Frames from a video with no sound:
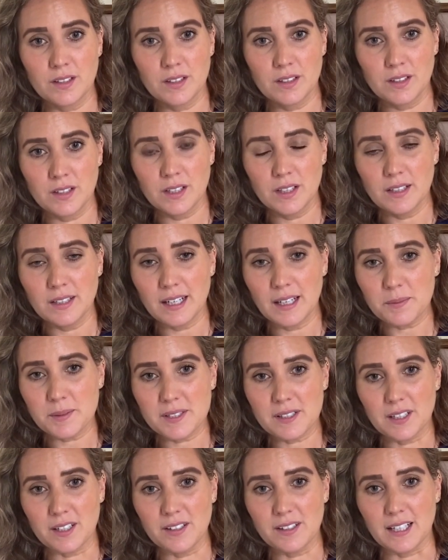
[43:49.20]

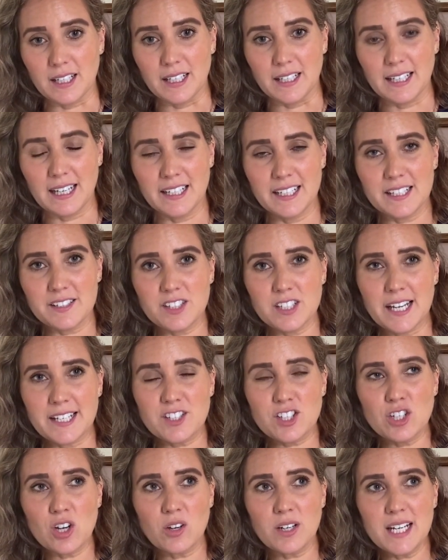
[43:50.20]
Absolutely. And
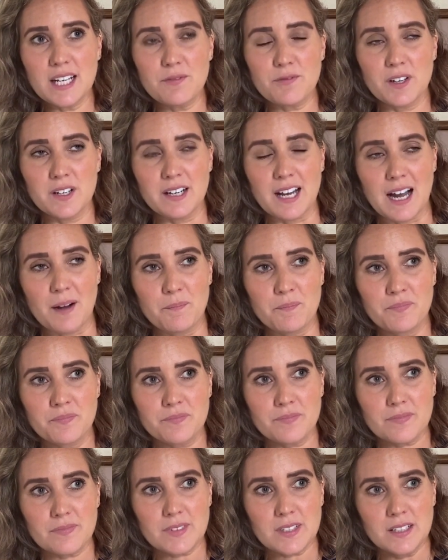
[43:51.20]
it's not even
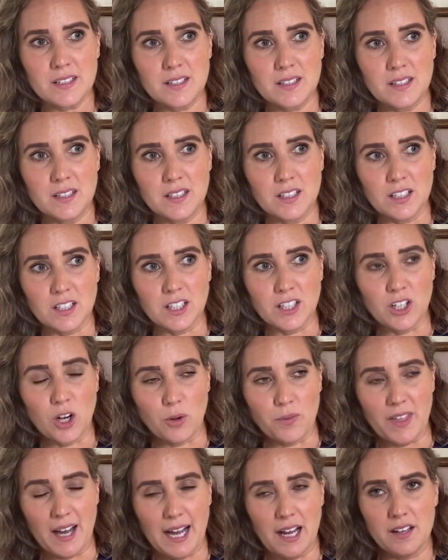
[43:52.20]

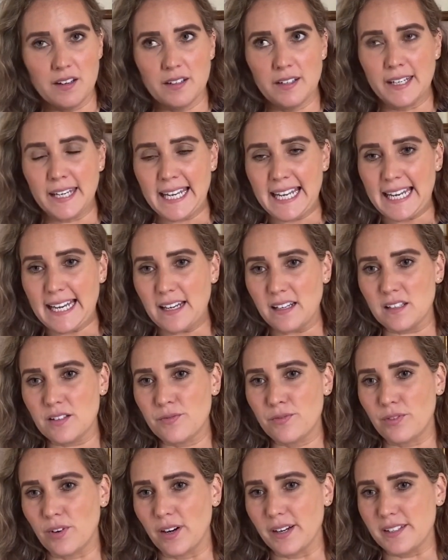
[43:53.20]
that need,
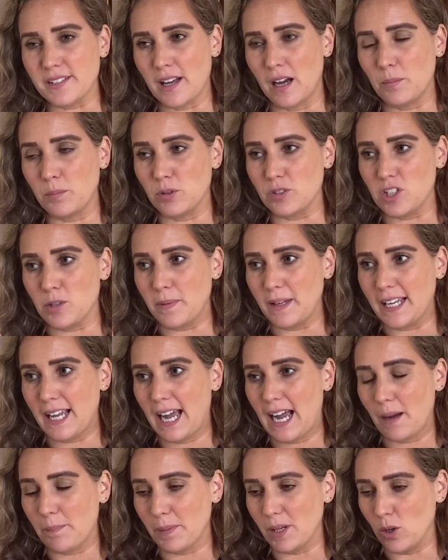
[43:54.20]
for example, to be
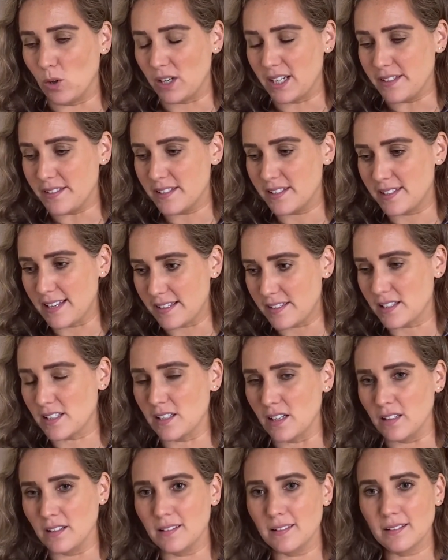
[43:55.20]
happy or
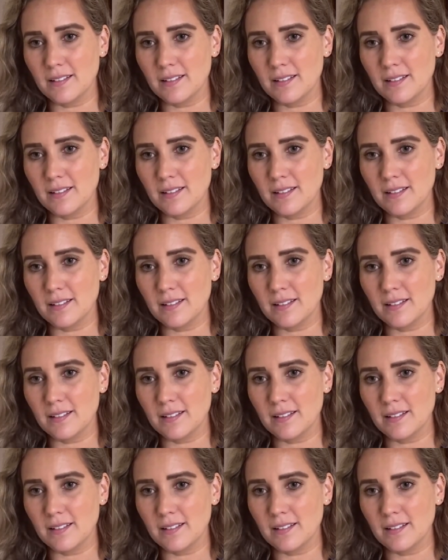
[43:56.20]
consistent